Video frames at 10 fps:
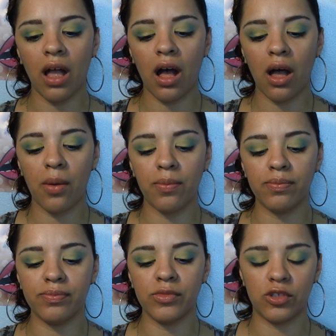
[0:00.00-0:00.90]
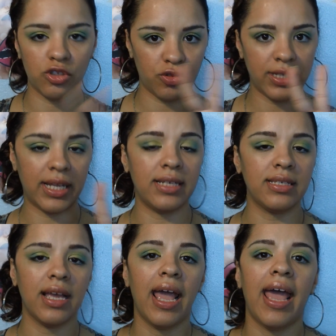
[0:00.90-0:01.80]
Um, those three things.
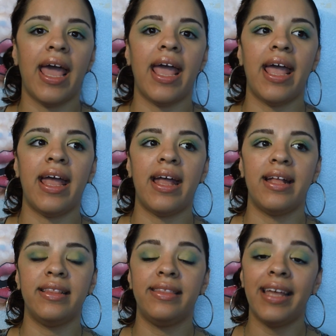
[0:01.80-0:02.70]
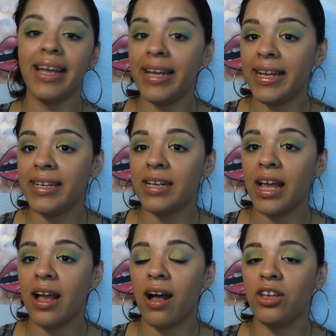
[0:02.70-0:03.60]
And then
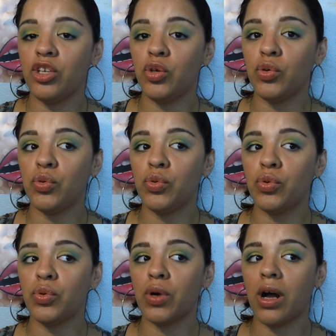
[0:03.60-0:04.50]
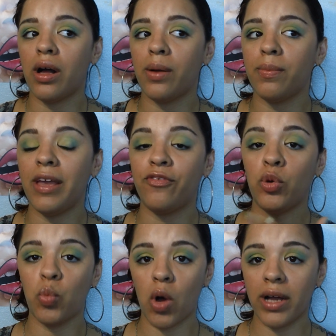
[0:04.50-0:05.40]
you um, if
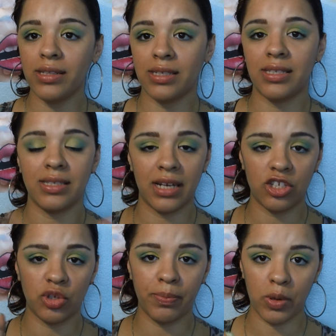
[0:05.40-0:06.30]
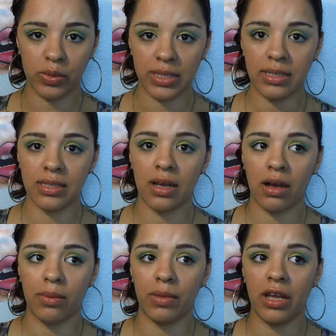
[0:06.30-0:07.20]
you want this is an extra bonus
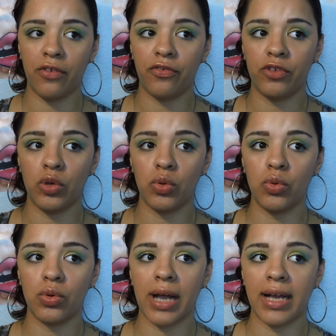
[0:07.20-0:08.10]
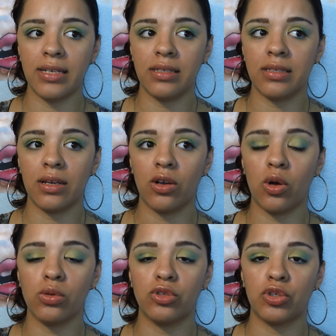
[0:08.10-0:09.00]
um, if you guys
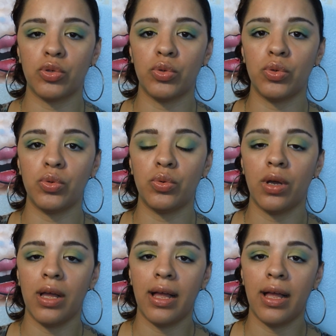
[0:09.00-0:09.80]
go to